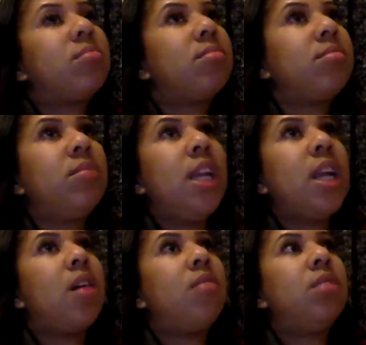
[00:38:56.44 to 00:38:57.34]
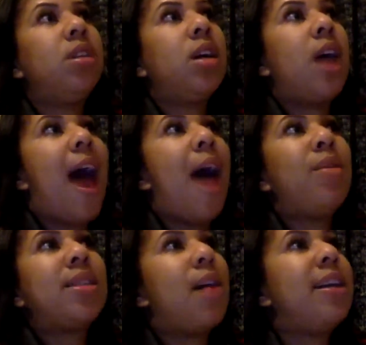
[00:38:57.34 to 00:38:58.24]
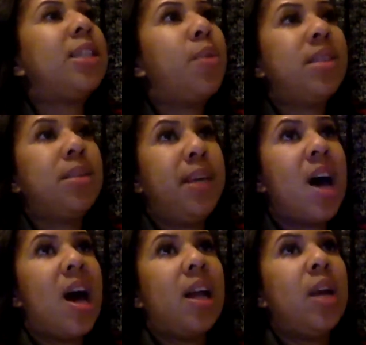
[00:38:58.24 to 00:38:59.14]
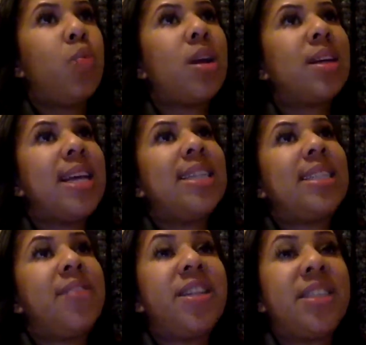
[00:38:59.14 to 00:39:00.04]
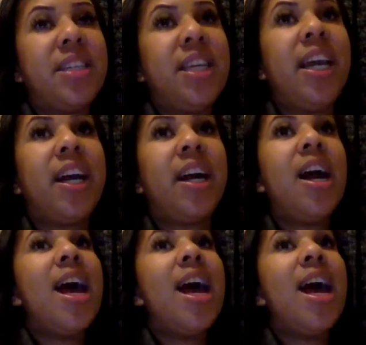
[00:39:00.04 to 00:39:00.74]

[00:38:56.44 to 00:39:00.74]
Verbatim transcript: you know, I was already supposed to be gone. It work says give us a year.